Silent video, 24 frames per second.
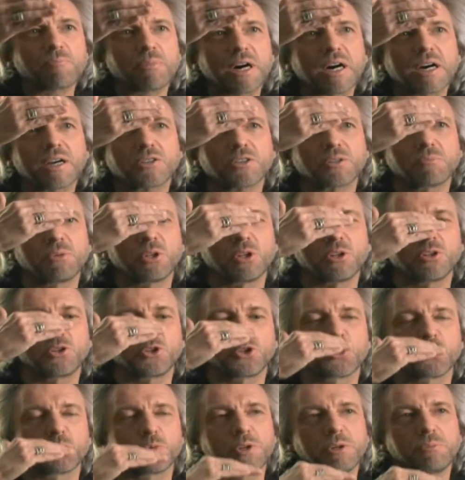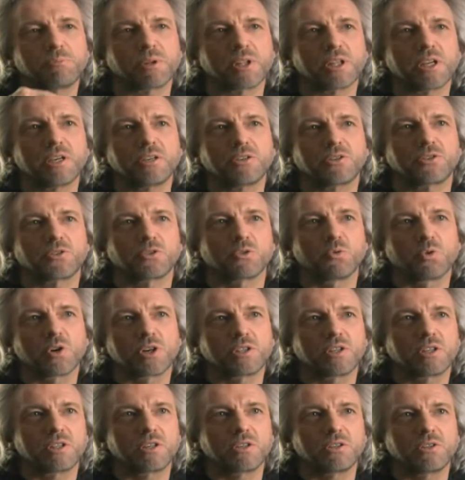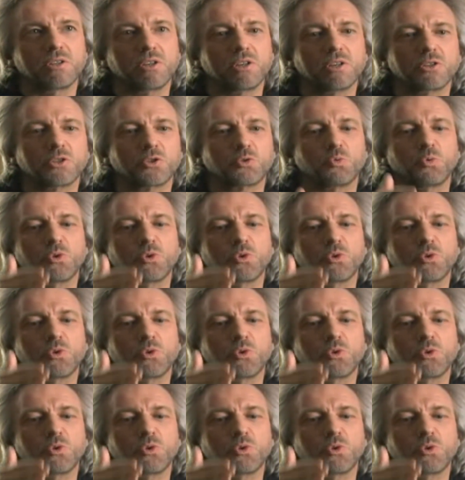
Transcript: possibility to replace the one that exists